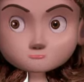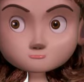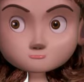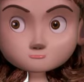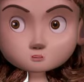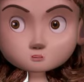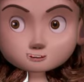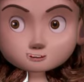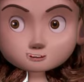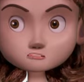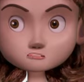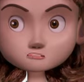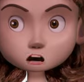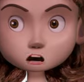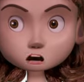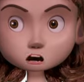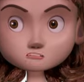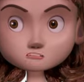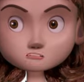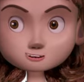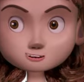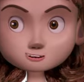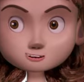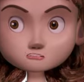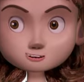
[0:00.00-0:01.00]
Brand
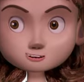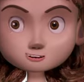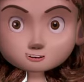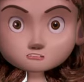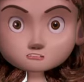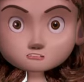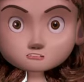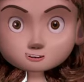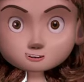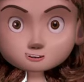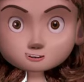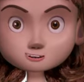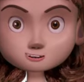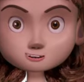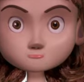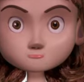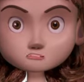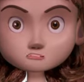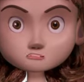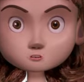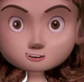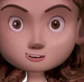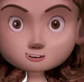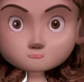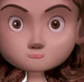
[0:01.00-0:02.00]
positioning is the naming
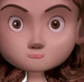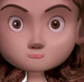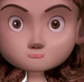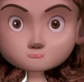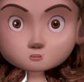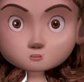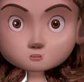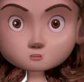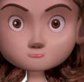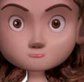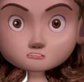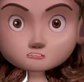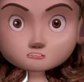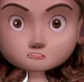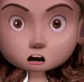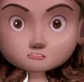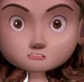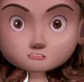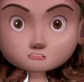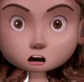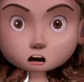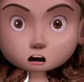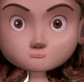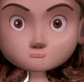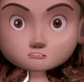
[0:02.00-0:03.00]
of who your product is
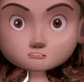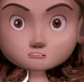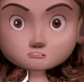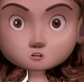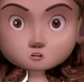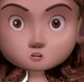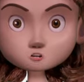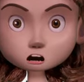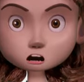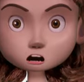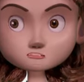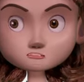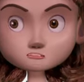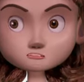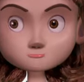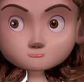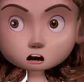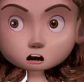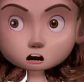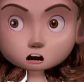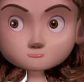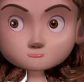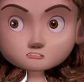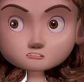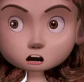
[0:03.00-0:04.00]
for and why your
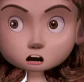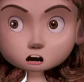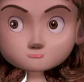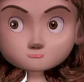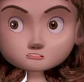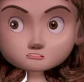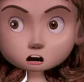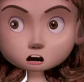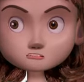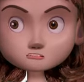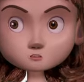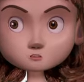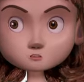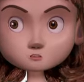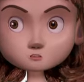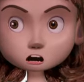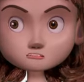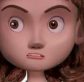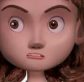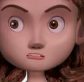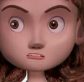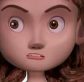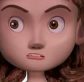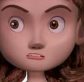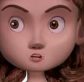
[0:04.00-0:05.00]
product is a better
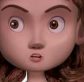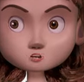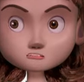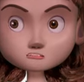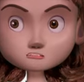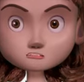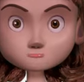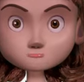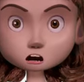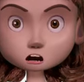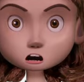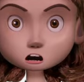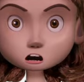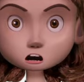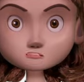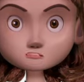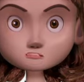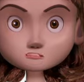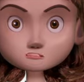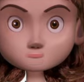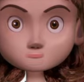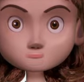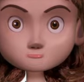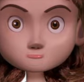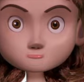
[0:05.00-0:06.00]
option than the
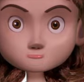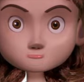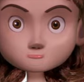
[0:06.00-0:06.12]
competitors.